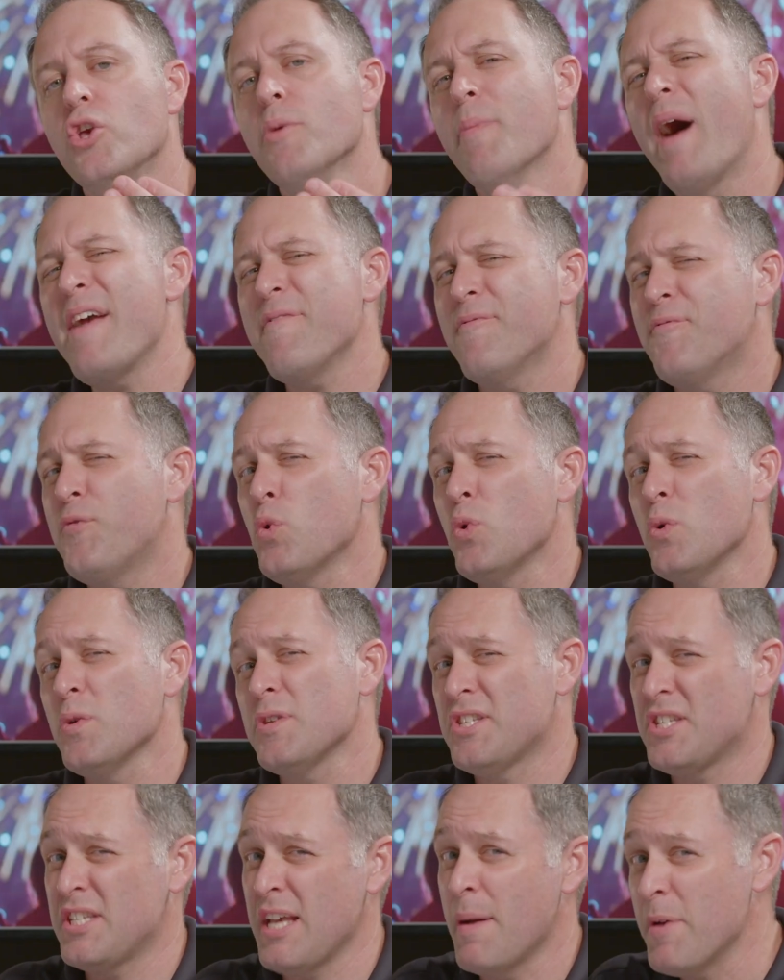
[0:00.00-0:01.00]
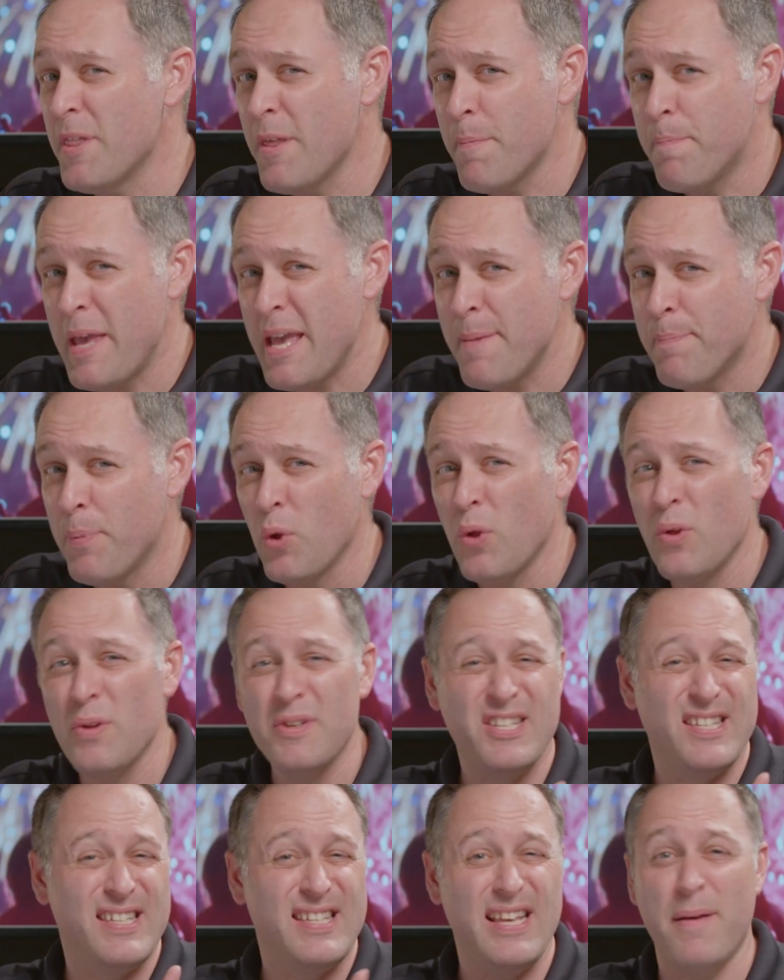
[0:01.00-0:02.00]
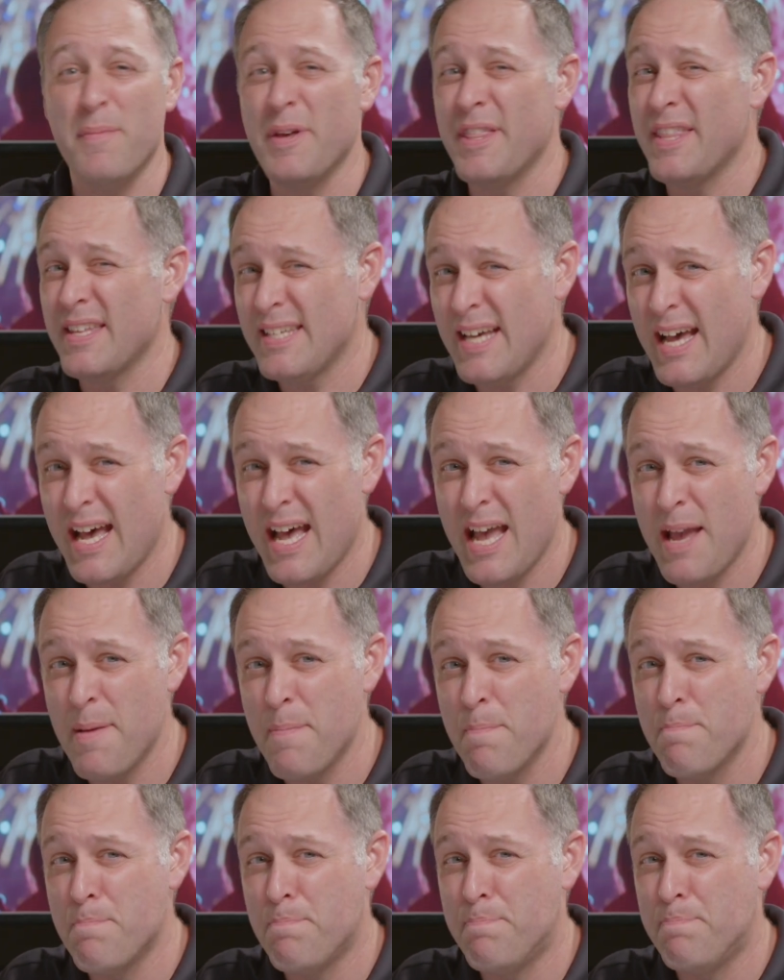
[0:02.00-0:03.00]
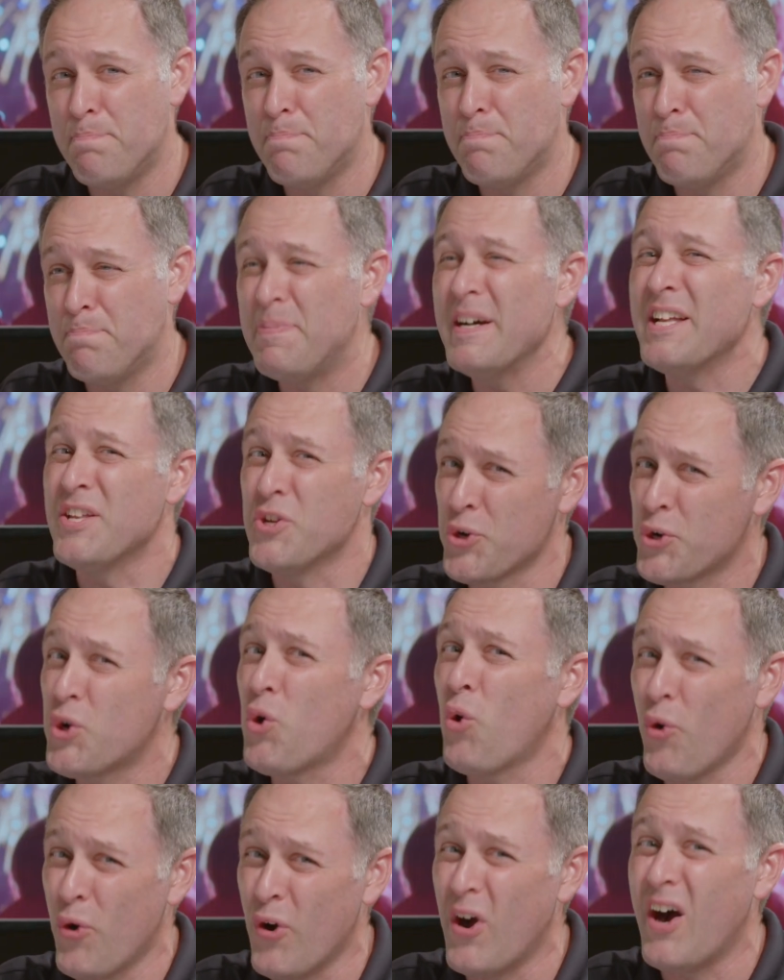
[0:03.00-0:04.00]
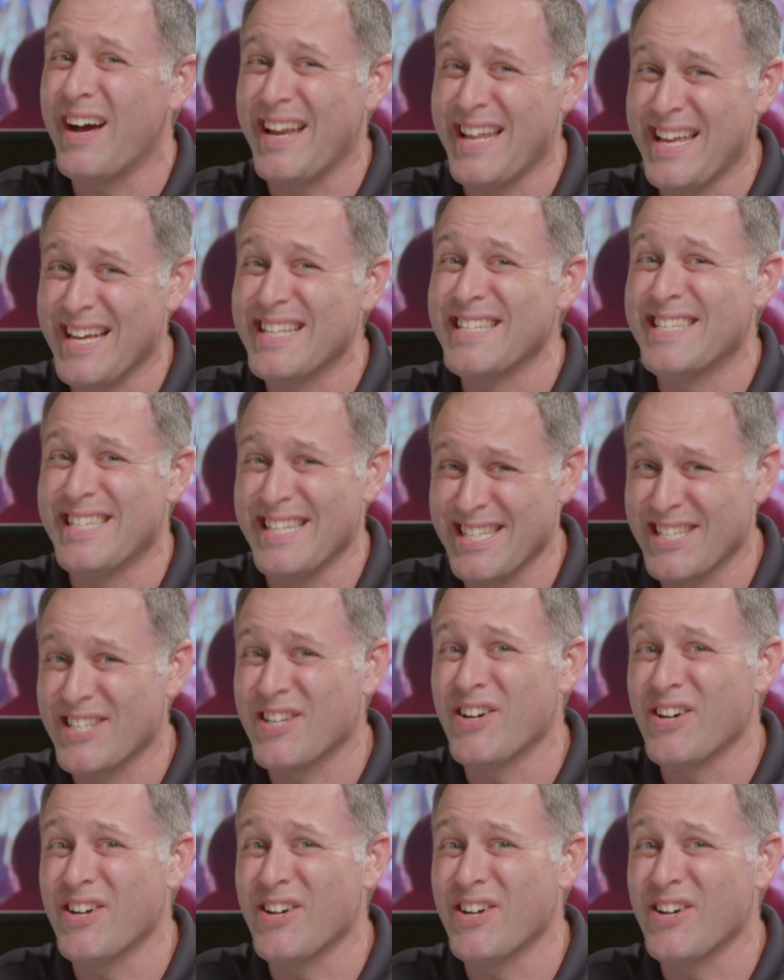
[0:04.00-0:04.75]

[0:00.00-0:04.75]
You might fool some of the people some of the time, but your core audience is